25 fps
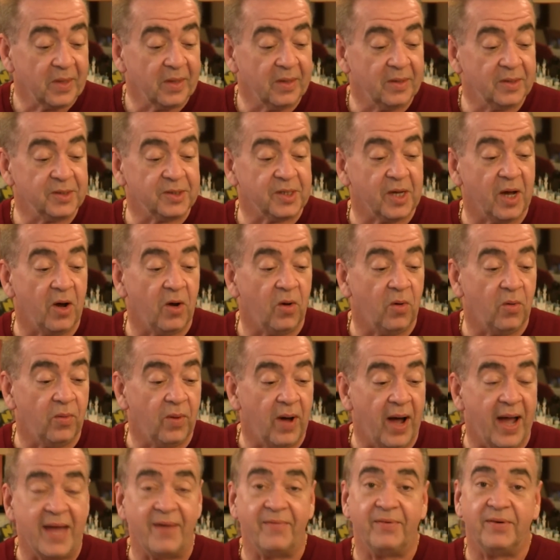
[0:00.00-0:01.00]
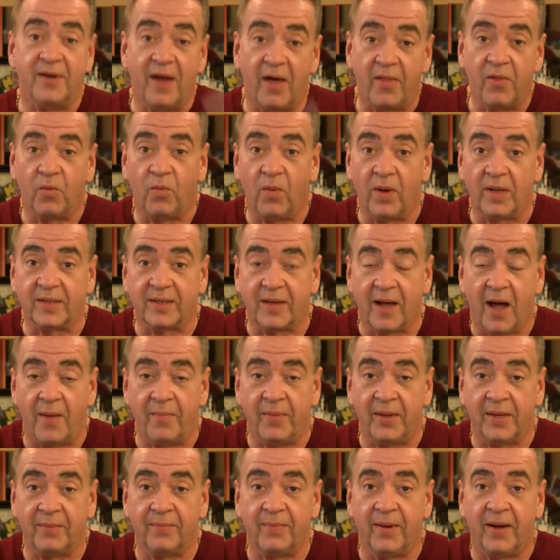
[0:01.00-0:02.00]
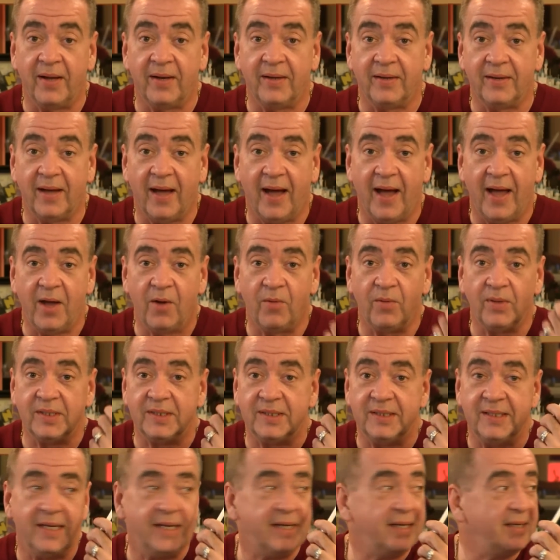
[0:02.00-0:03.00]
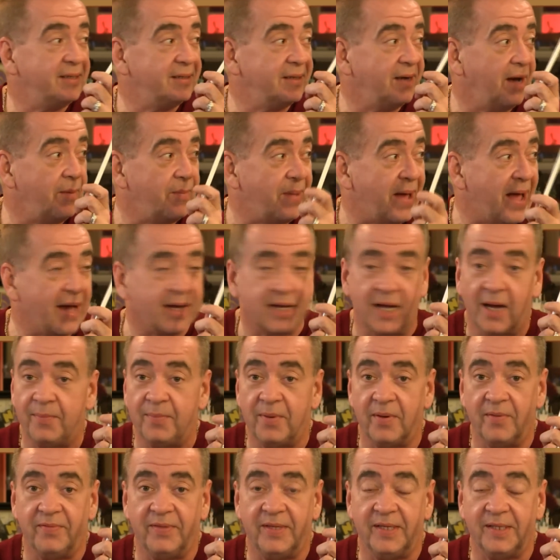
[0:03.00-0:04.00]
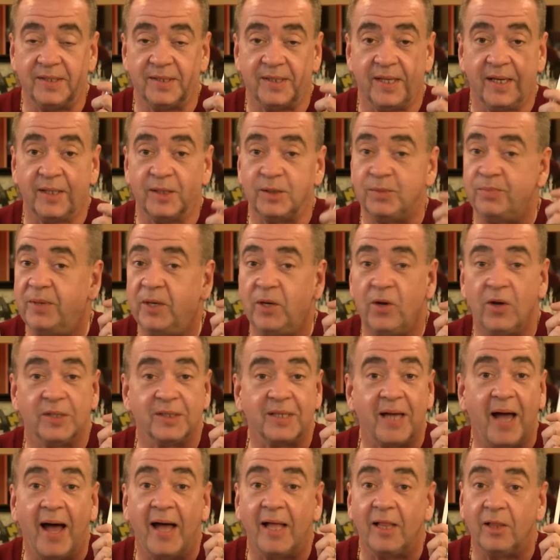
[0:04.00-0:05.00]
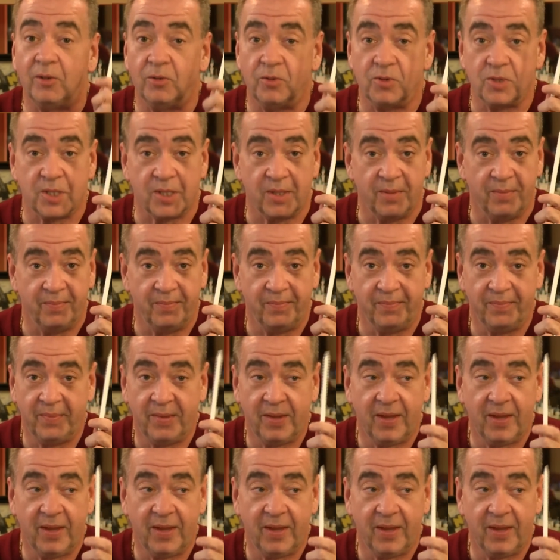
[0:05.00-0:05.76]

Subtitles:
So I have another one coming, but I always need a backup of these things because I lose them.